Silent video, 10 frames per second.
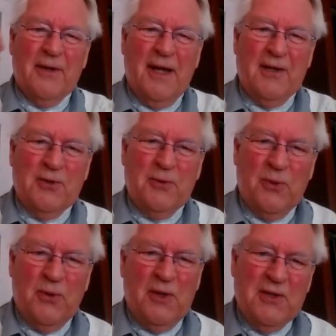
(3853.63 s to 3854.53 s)
Andrew and
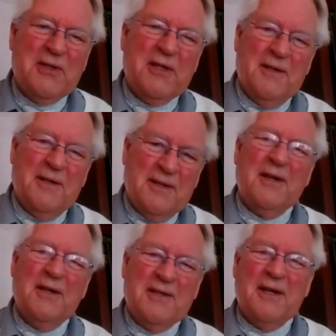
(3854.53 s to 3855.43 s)
Maureen, it's time
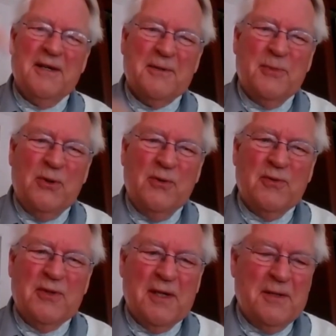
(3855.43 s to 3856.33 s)
to move
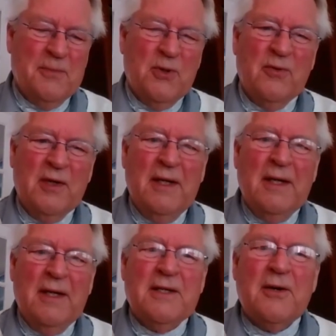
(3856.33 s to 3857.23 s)
and time to move.
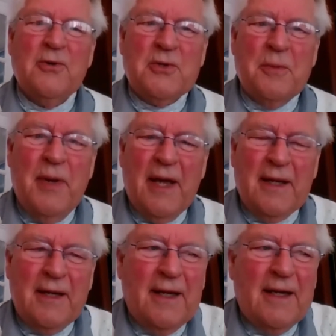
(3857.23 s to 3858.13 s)
So it was a beckoning.